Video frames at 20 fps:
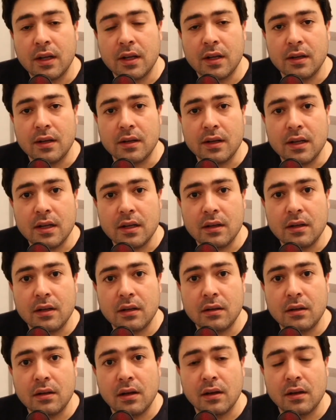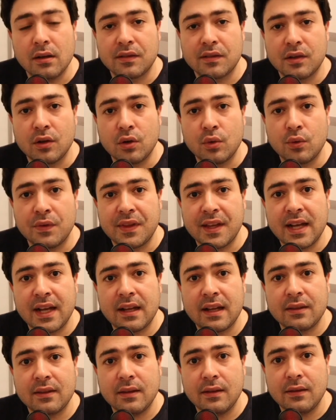needed so
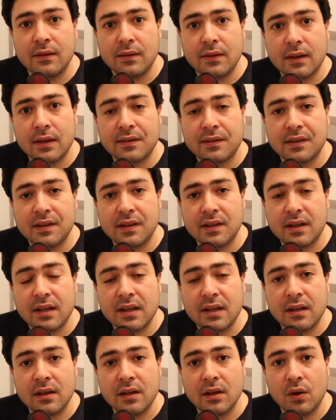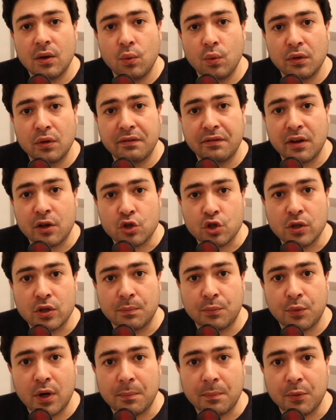that this city would function
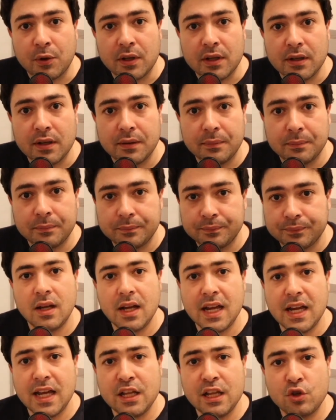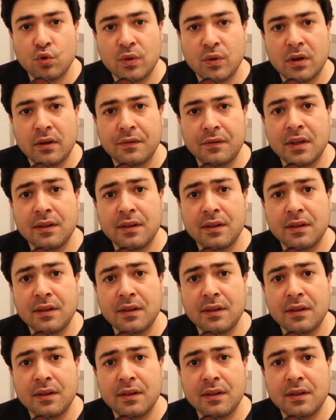properly. Each one of these